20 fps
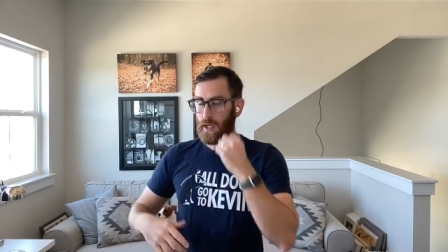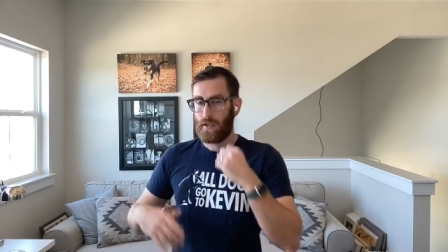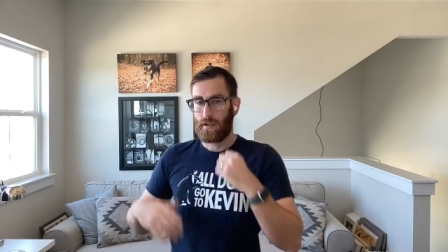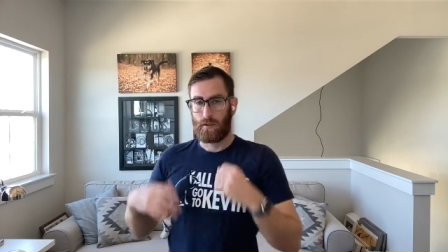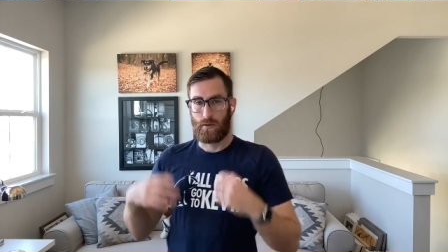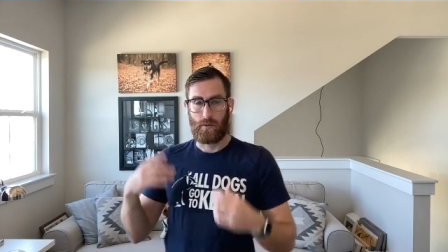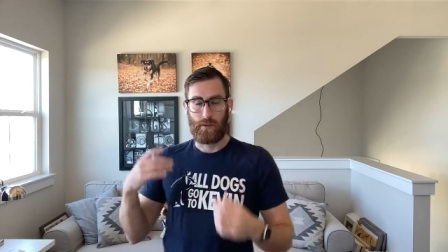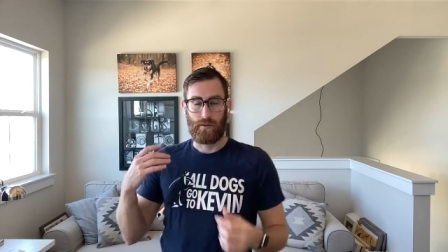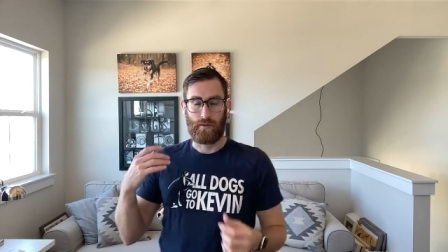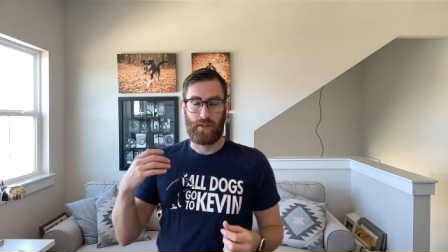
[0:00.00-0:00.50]

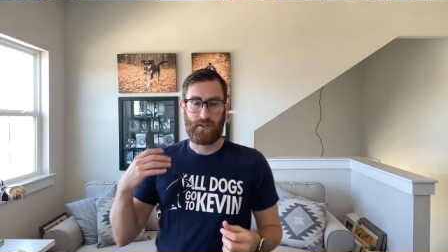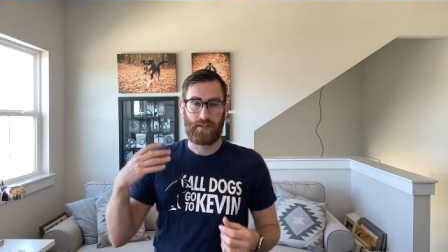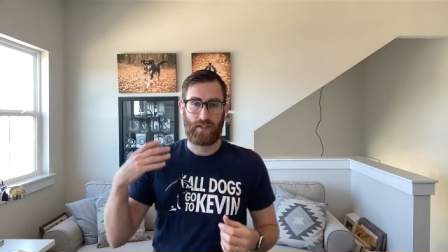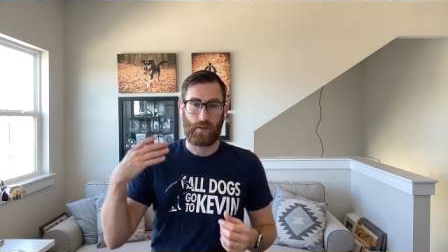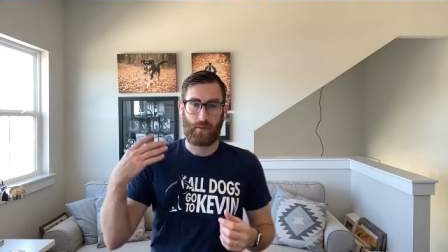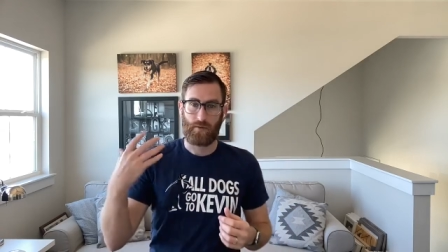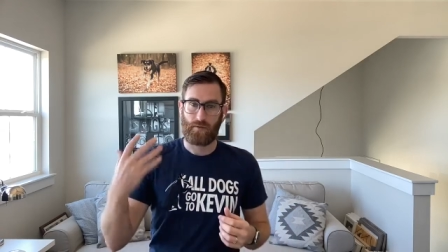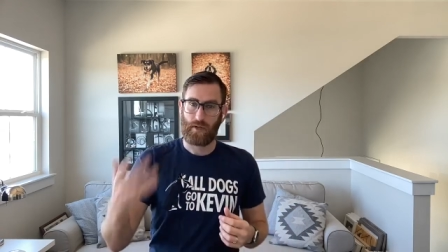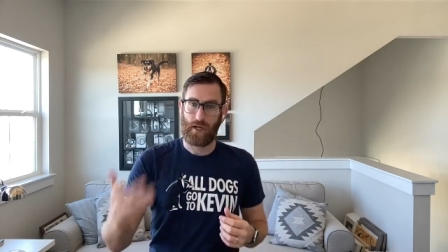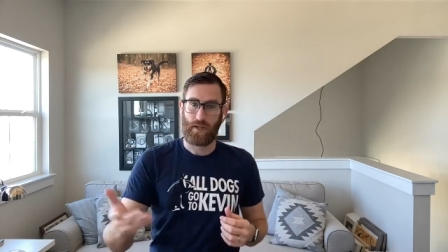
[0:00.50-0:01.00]
So we, let's
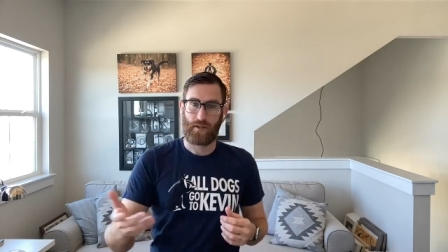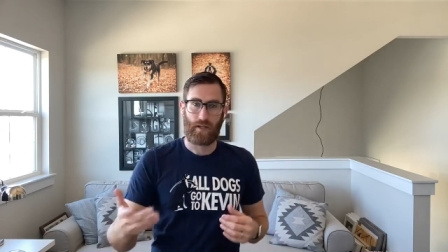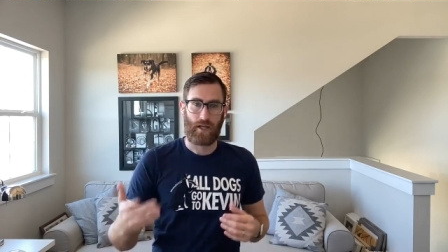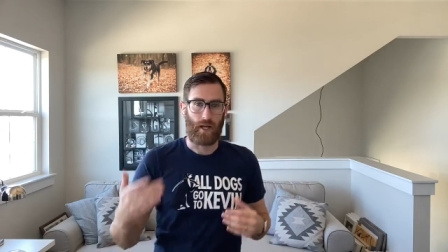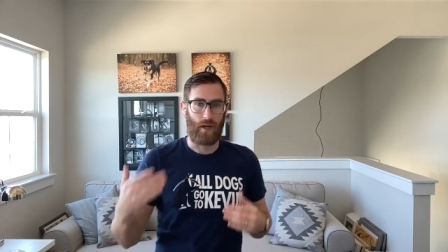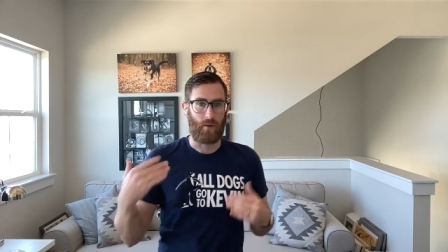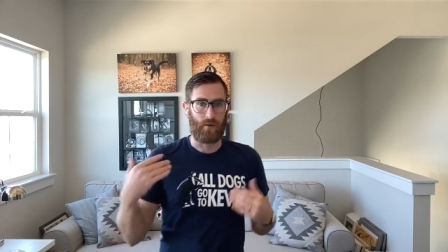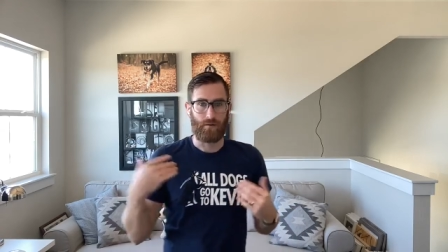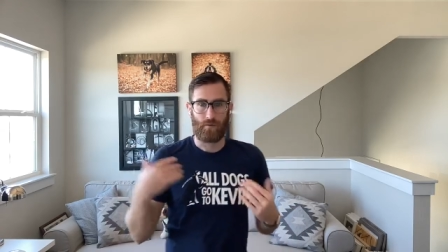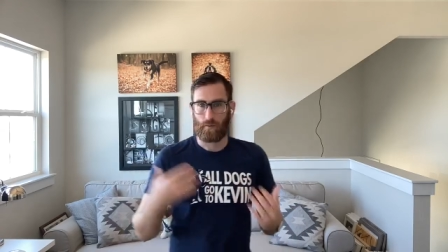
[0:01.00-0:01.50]
say we've got
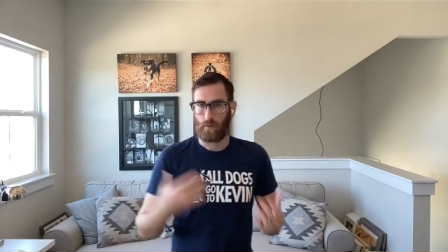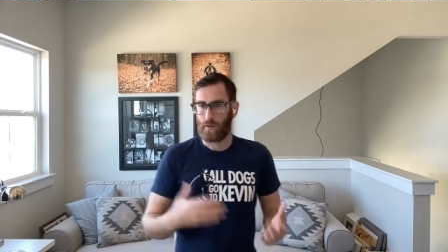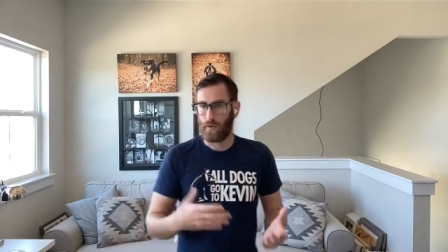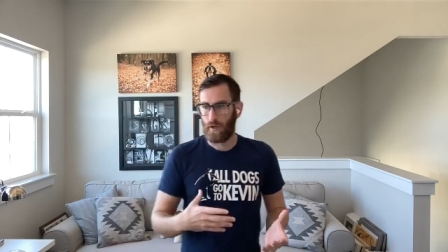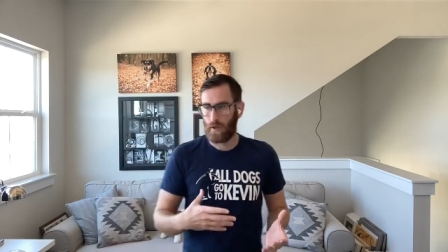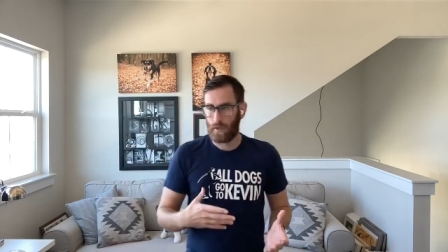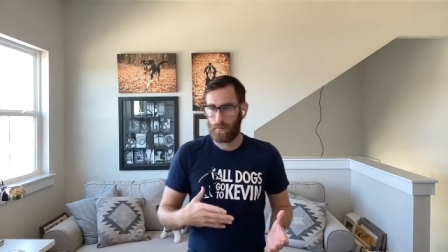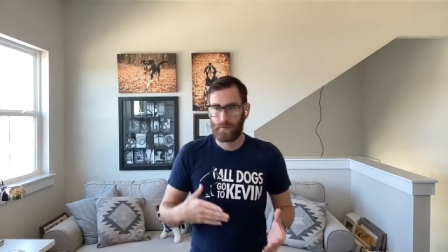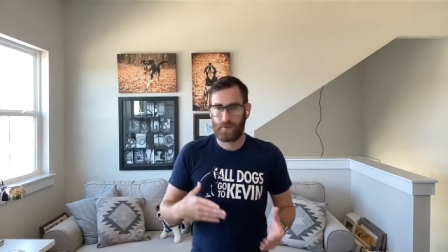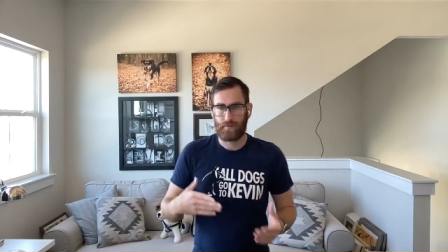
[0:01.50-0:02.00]
that. we
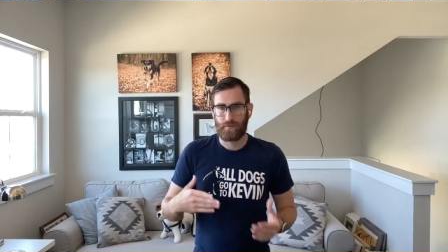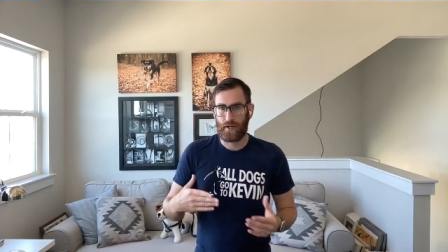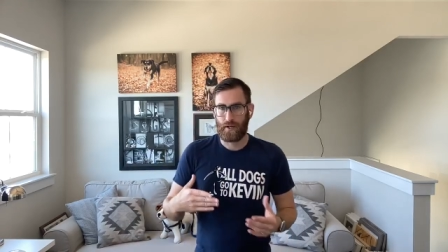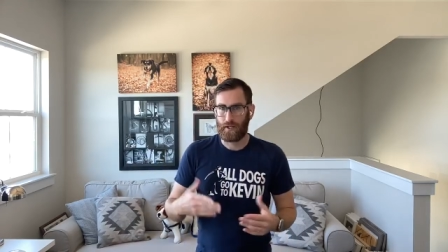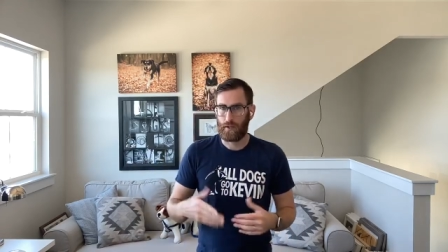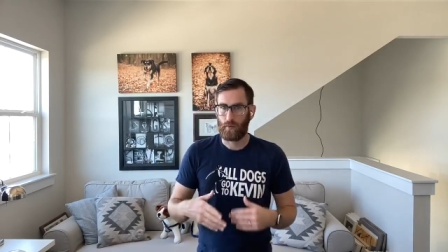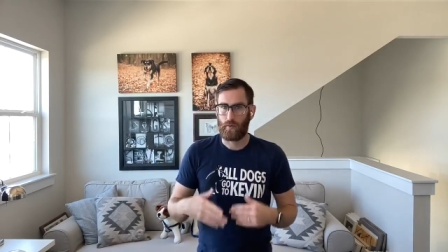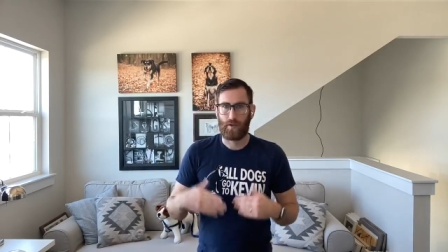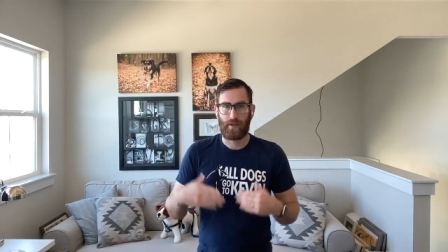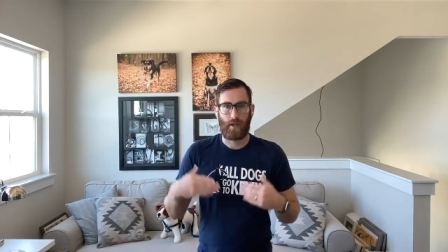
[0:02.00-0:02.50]
are armed and
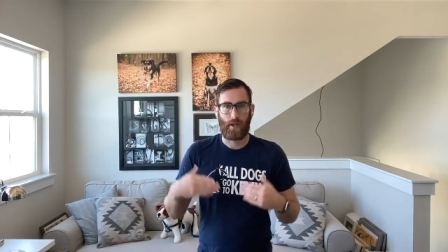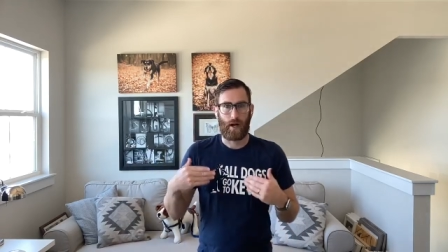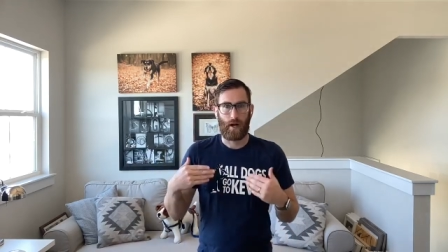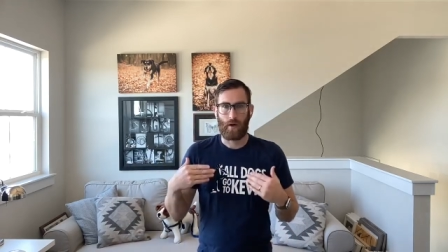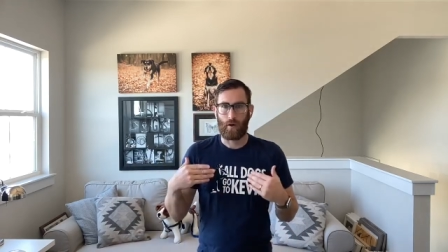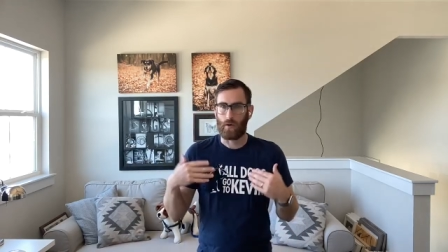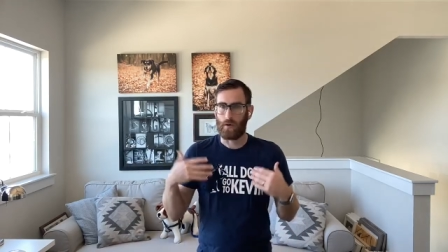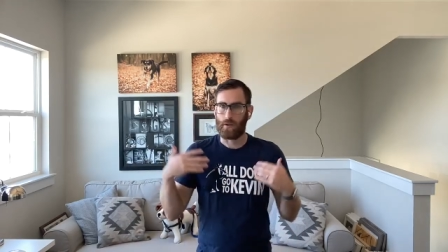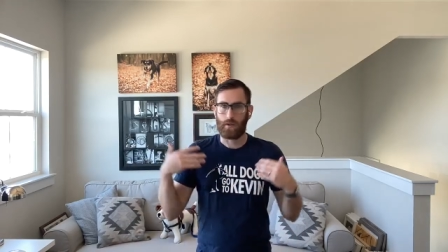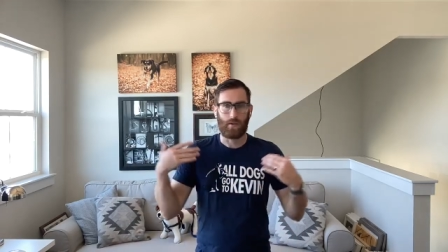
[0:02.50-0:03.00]
ready with
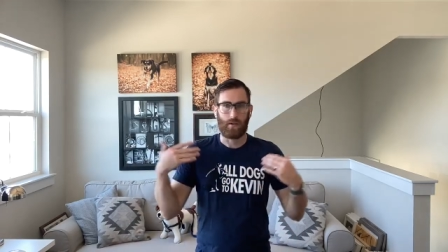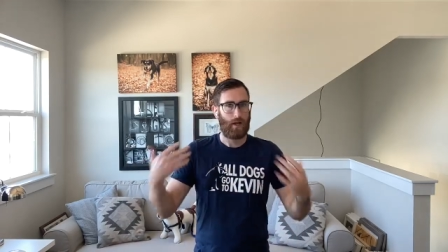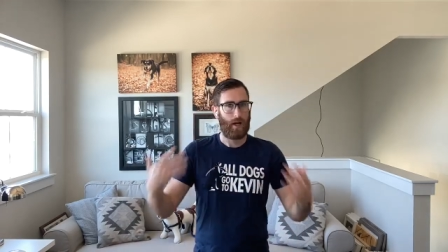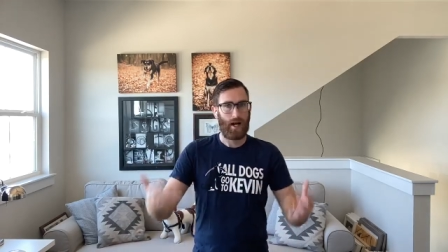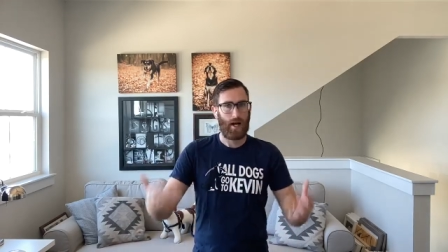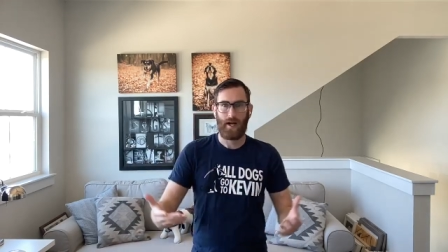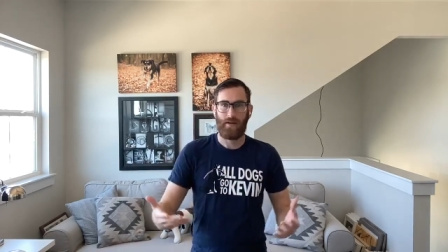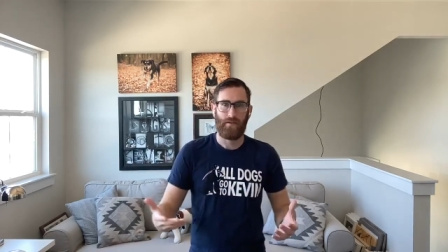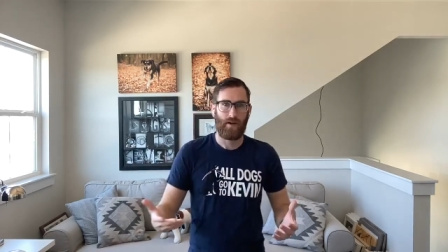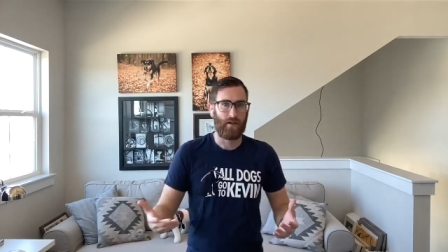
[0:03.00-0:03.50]
our
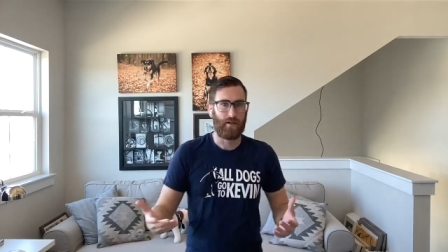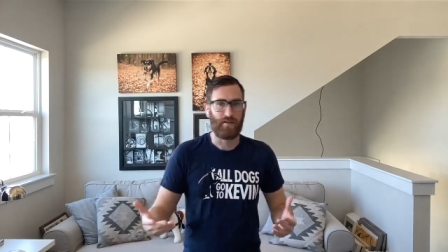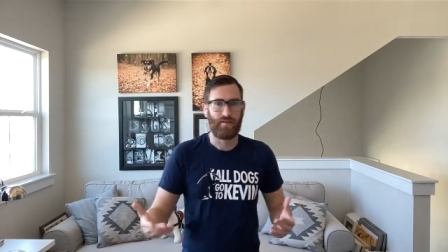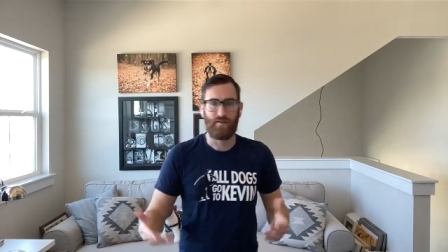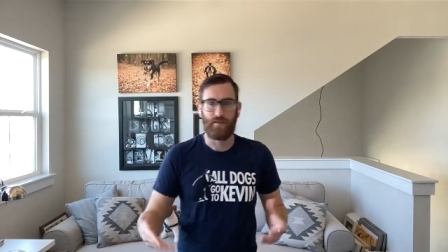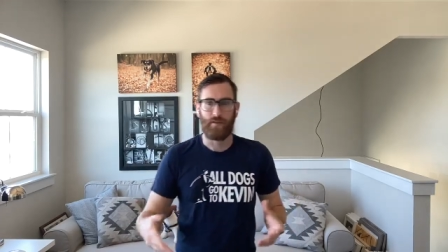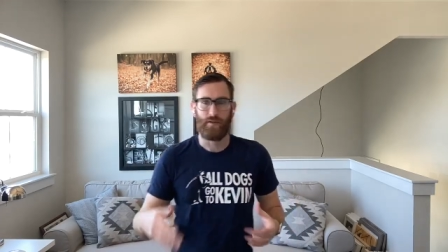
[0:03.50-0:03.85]
high value